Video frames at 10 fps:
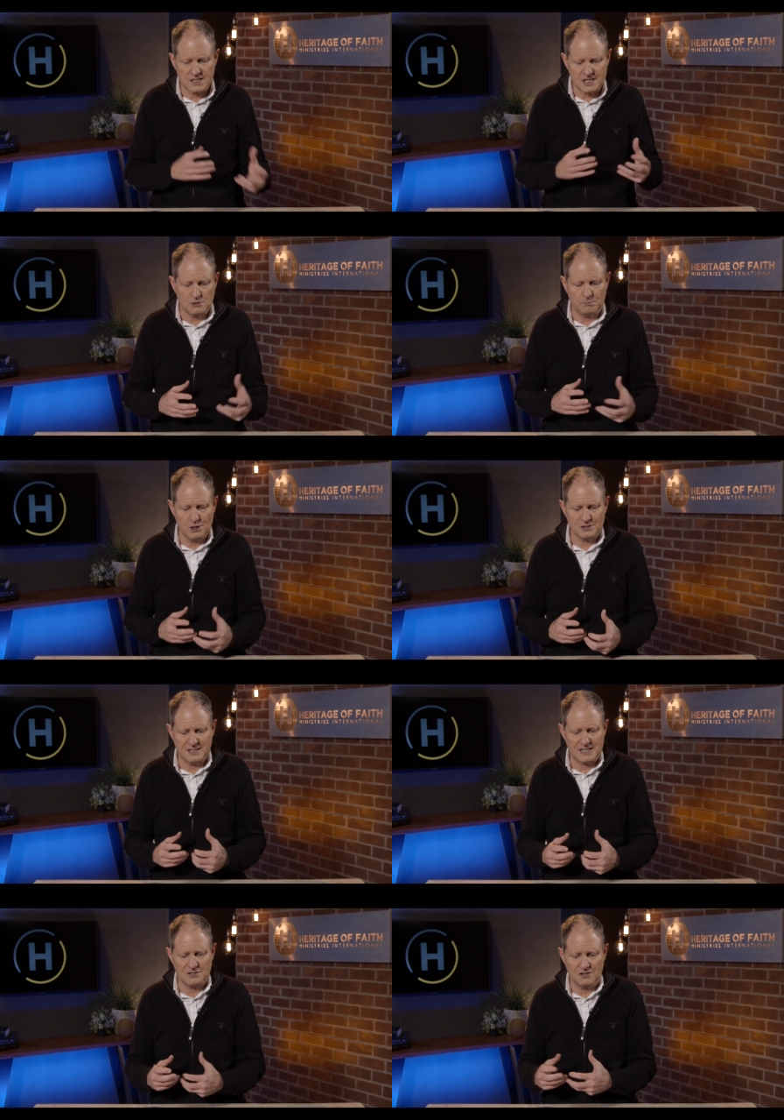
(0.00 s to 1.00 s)
Such a person
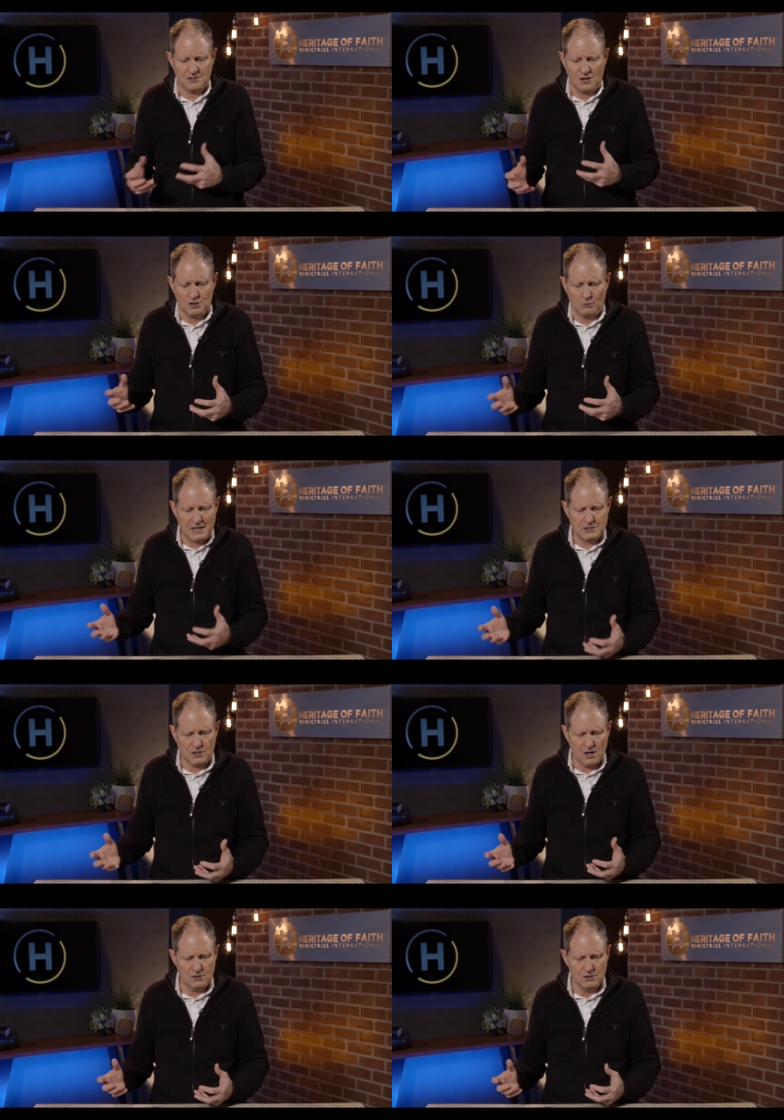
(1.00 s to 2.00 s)
does not know the way to
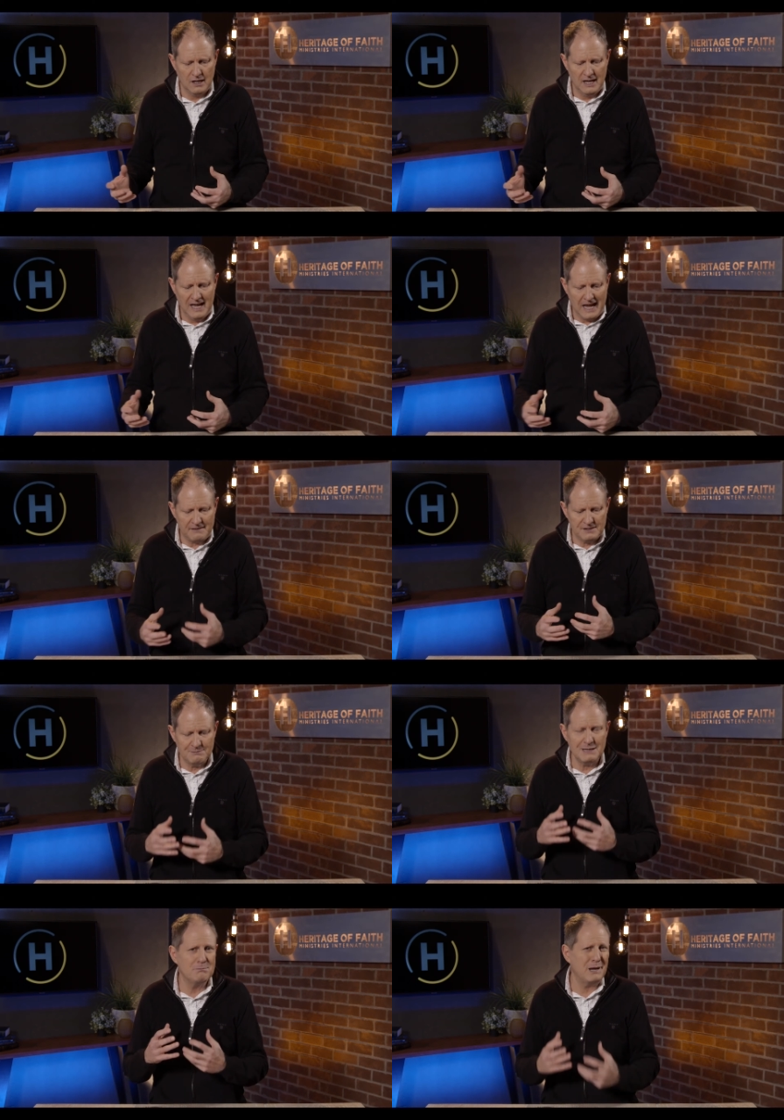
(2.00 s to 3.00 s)
go, having
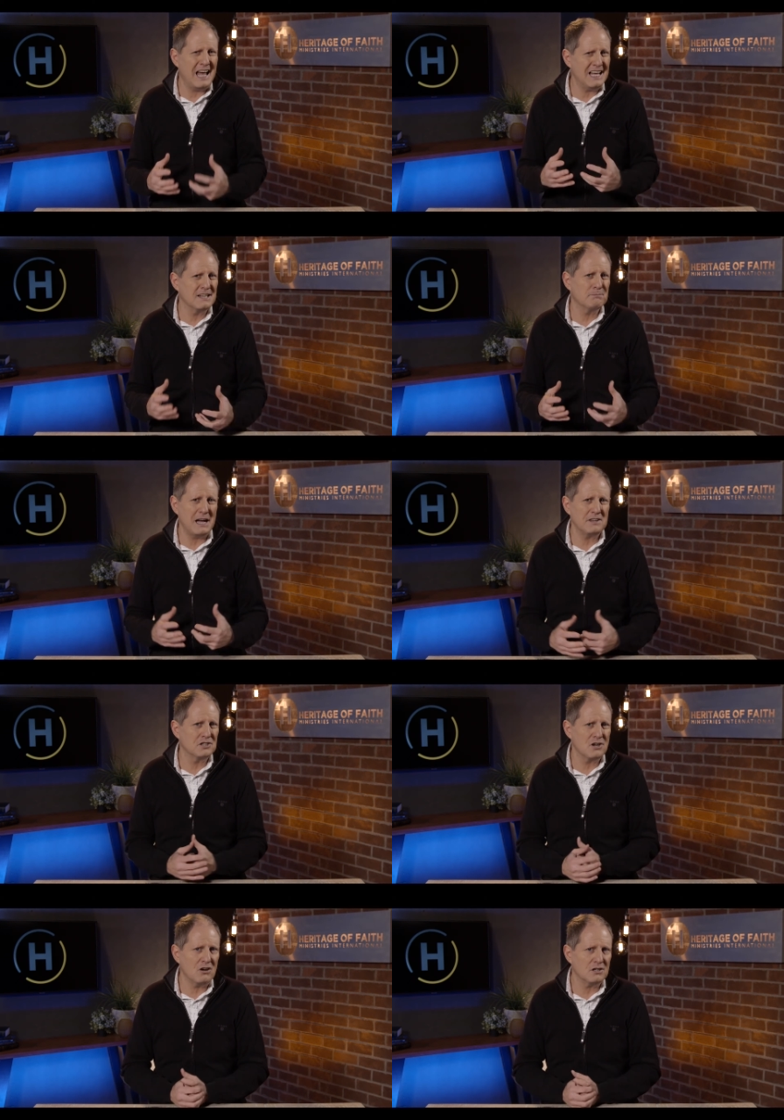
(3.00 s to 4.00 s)
been blinded by the
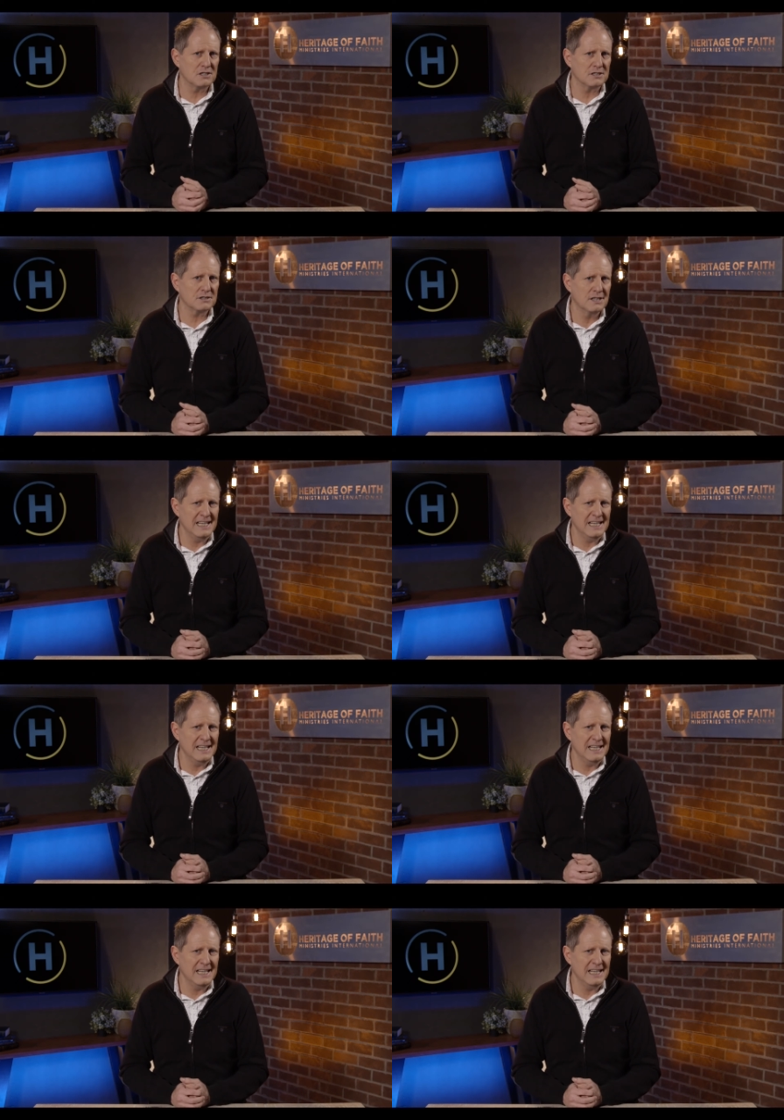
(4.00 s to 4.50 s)
darkness."